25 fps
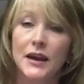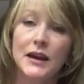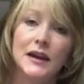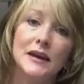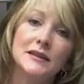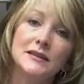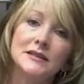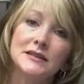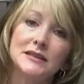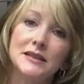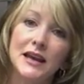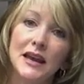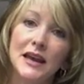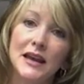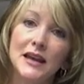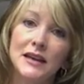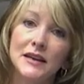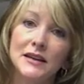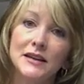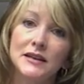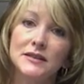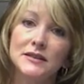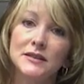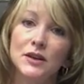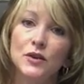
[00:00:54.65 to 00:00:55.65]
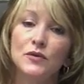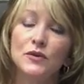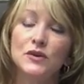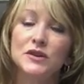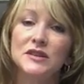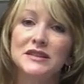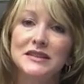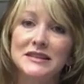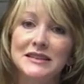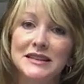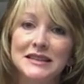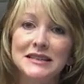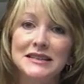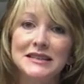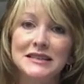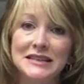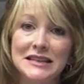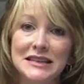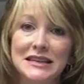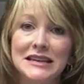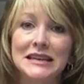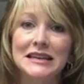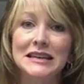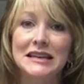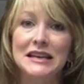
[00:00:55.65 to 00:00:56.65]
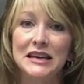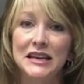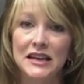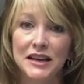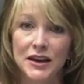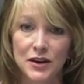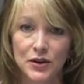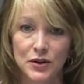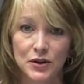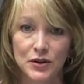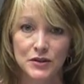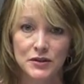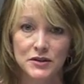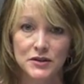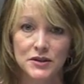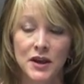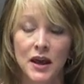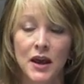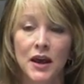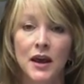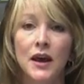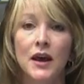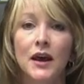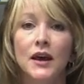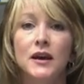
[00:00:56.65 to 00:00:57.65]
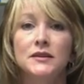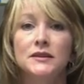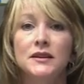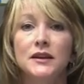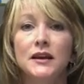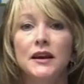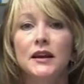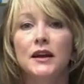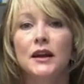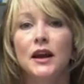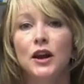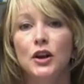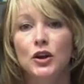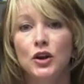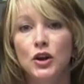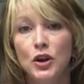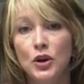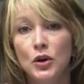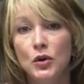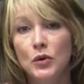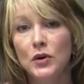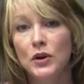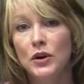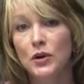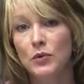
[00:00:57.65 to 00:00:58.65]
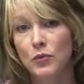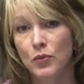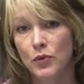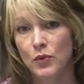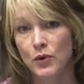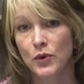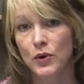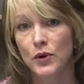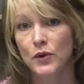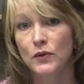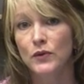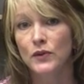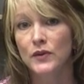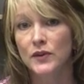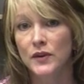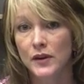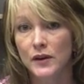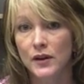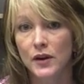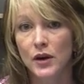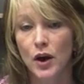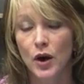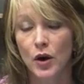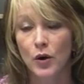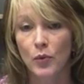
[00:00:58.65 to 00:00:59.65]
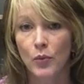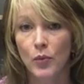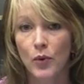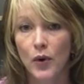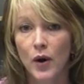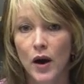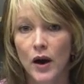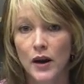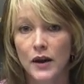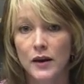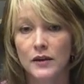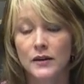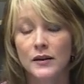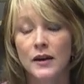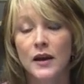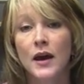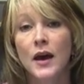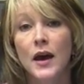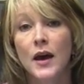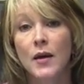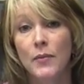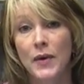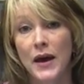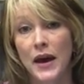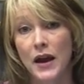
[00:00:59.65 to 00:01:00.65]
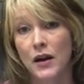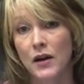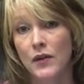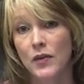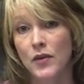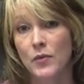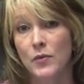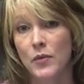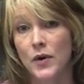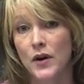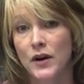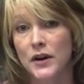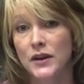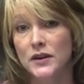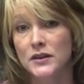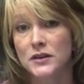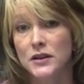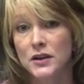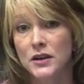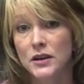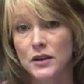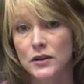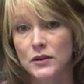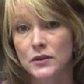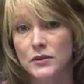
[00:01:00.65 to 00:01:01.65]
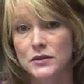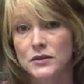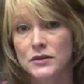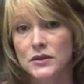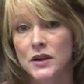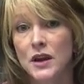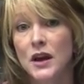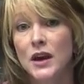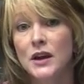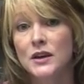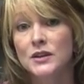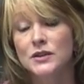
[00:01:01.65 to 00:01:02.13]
It's taken us over 16 years to get a new and improved silicone product back on the market to use.